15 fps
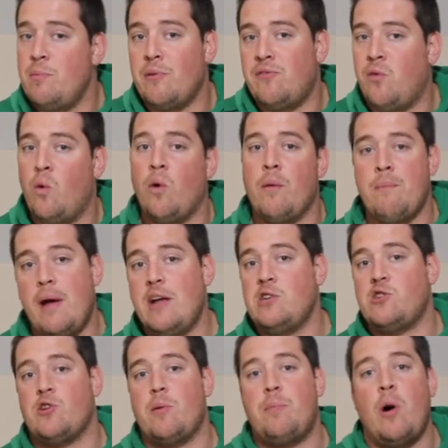before a
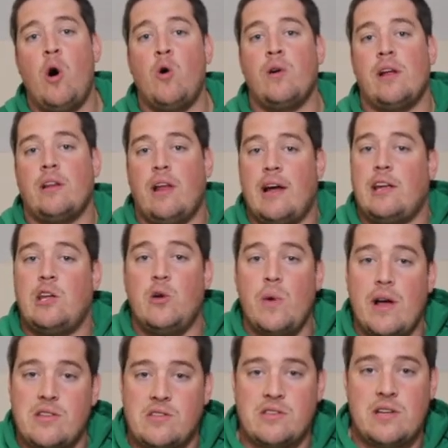major opponent like
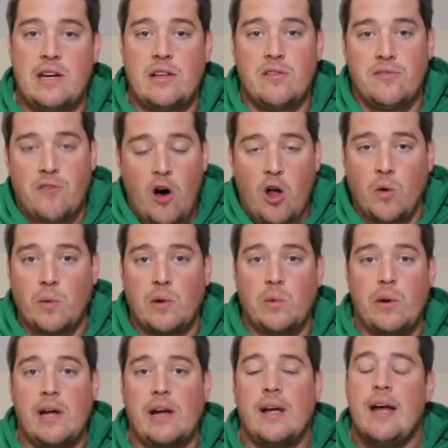USC the following
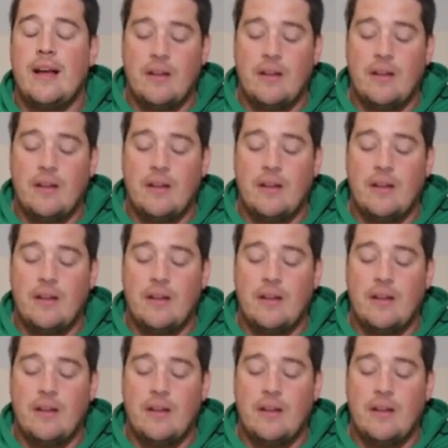week,